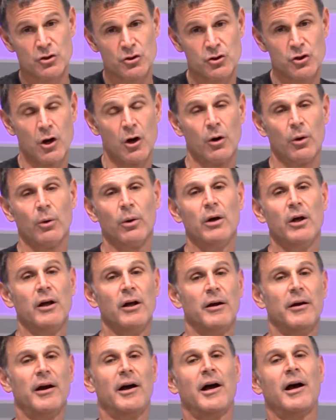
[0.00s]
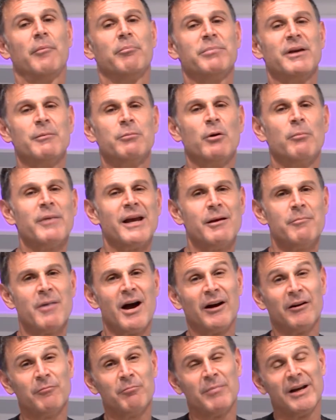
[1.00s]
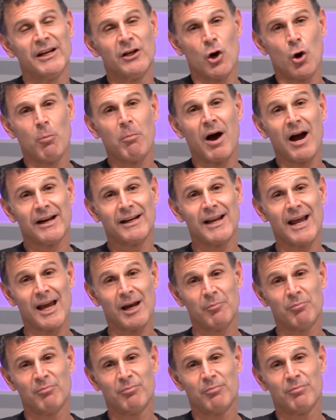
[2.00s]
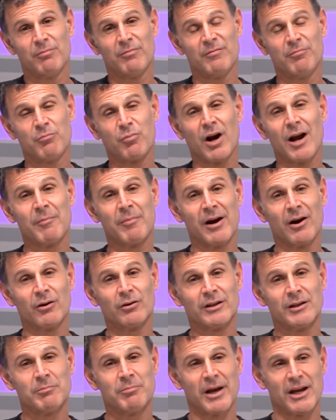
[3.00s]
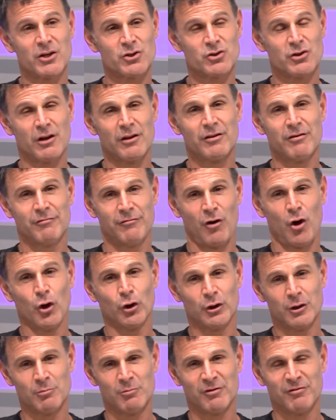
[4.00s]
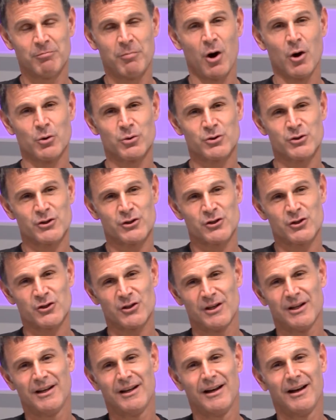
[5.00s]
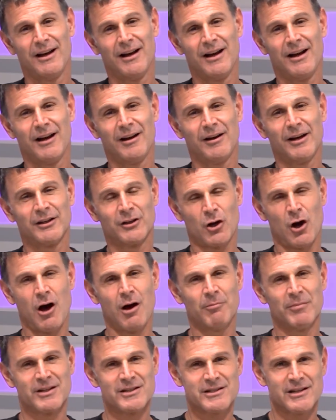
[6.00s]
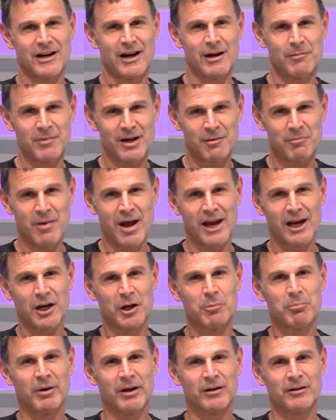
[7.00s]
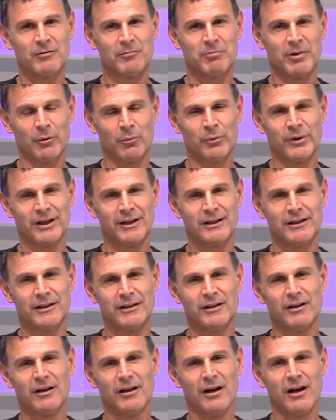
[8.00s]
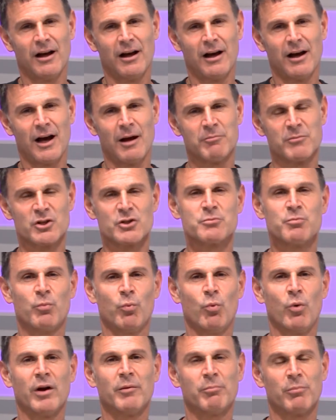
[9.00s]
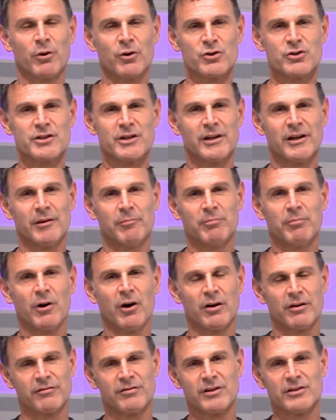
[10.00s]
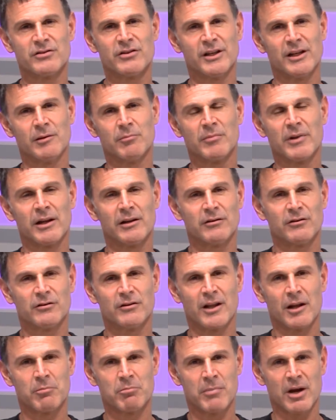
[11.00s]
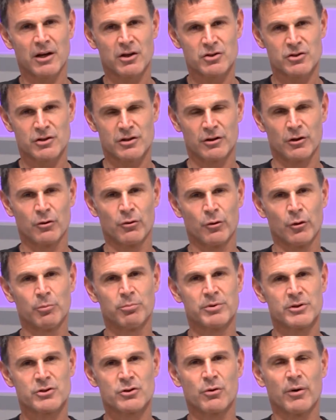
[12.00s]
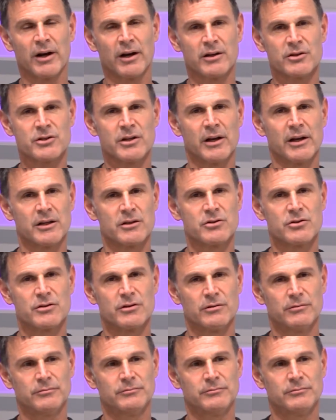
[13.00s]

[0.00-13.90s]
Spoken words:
So people may know my name primarily based on the volume of posts and comments that I may make, but really I'm just one person and part of the team that makes the group as great as it is.